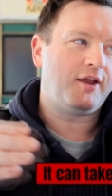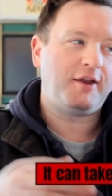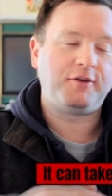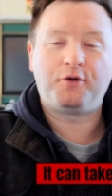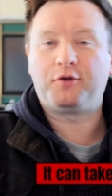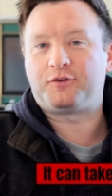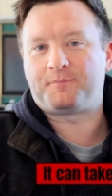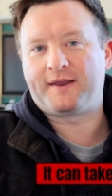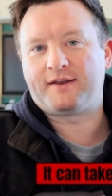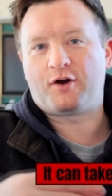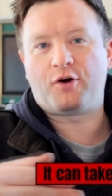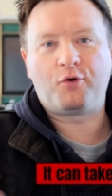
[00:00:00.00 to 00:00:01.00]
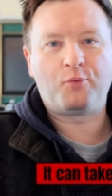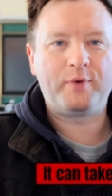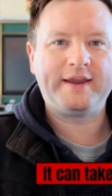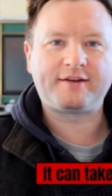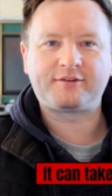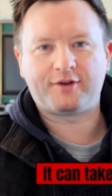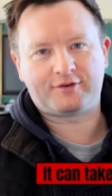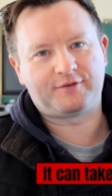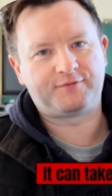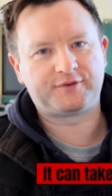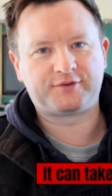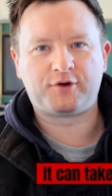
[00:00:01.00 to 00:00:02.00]
You could spend a whole week searching
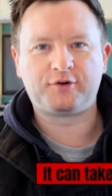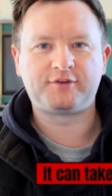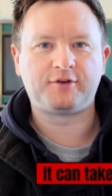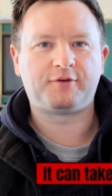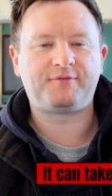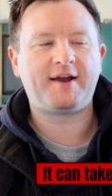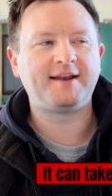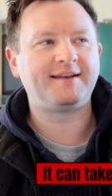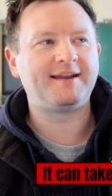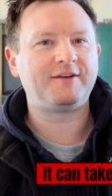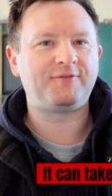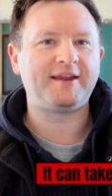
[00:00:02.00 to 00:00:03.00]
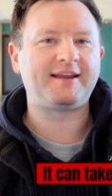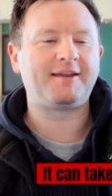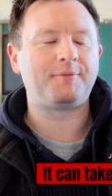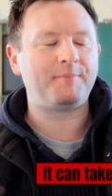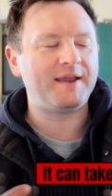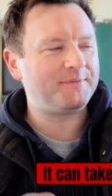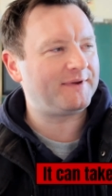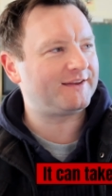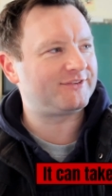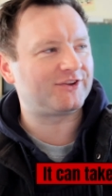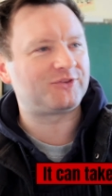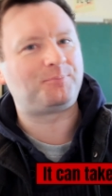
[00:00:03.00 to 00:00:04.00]
for songs and not finding anything. Maybe
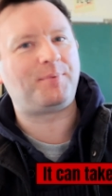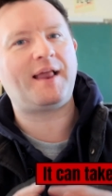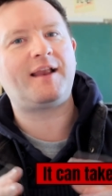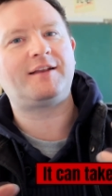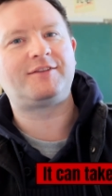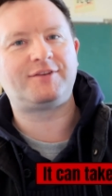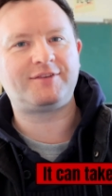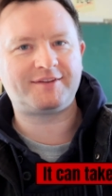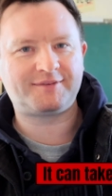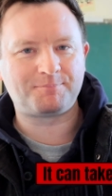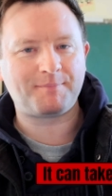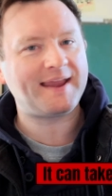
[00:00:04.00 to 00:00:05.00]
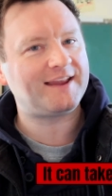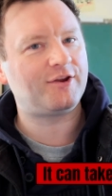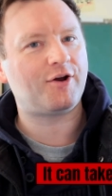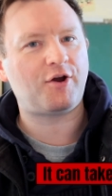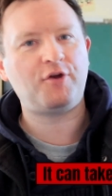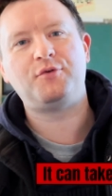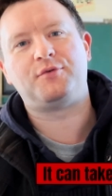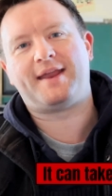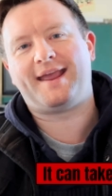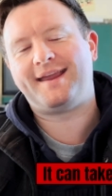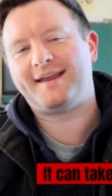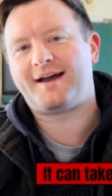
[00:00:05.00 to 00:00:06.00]
it's just better to just make your
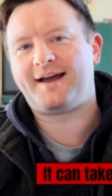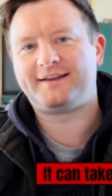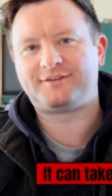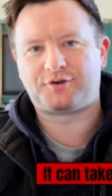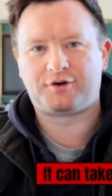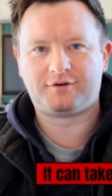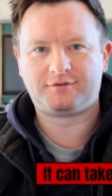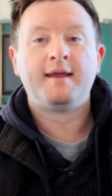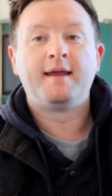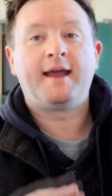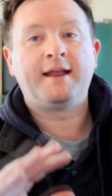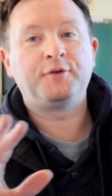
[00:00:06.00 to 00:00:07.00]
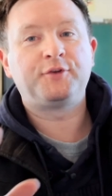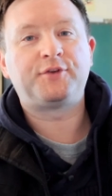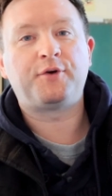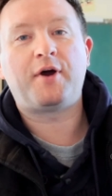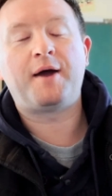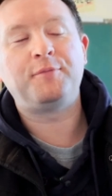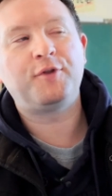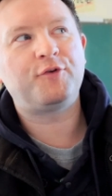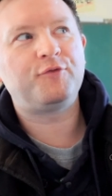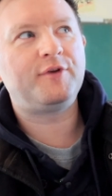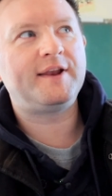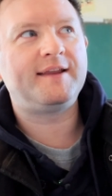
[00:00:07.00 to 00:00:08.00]
own AI song. And also, I'm
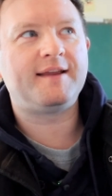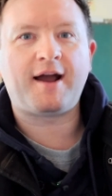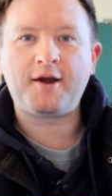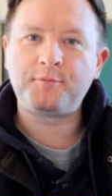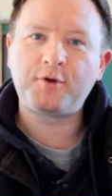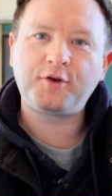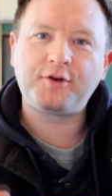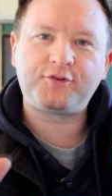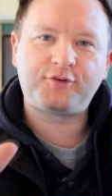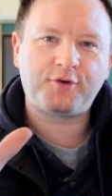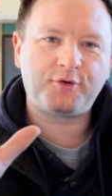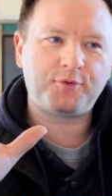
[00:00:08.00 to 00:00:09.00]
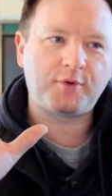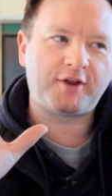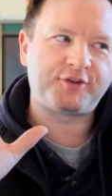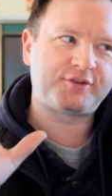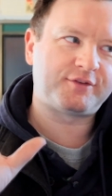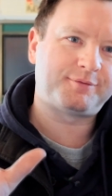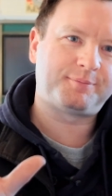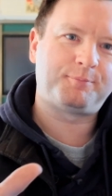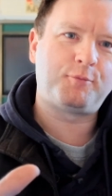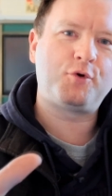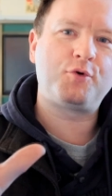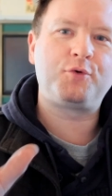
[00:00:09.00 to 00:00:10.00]
going to show a
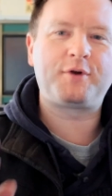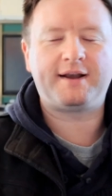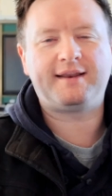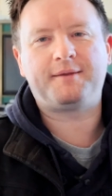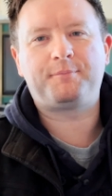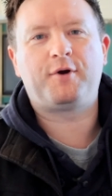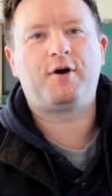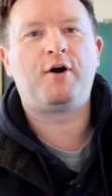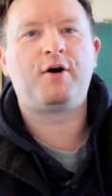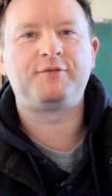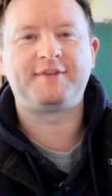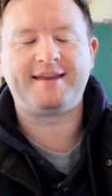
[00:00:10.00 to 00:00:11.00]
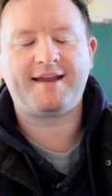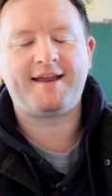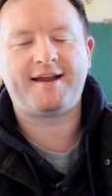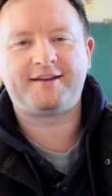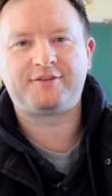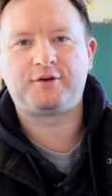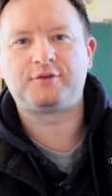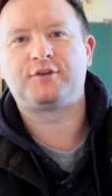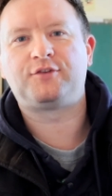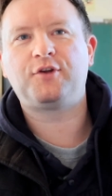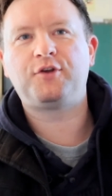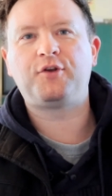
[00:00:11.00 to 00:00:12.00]
small clip of the AI song to
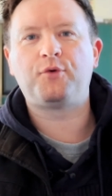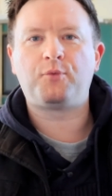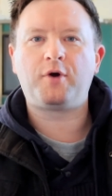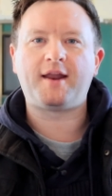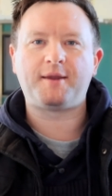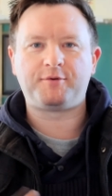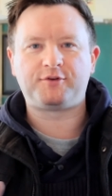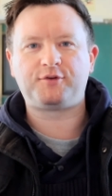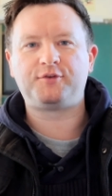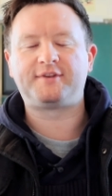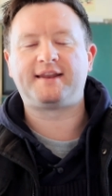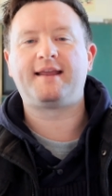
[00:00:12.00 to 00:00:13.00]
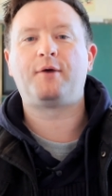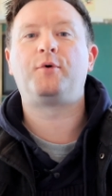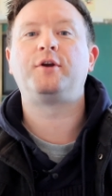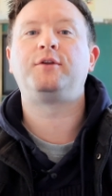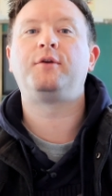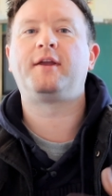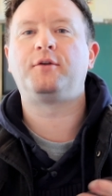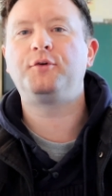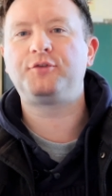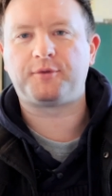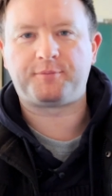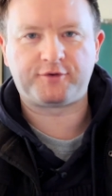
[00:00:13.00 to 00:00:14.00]
show you what I produced and what you can
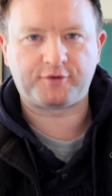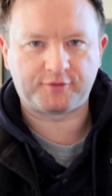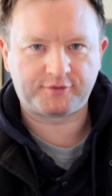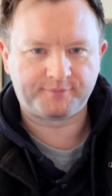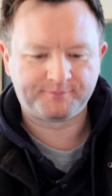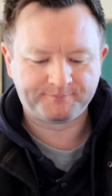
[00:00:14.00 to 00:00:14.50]
also produce.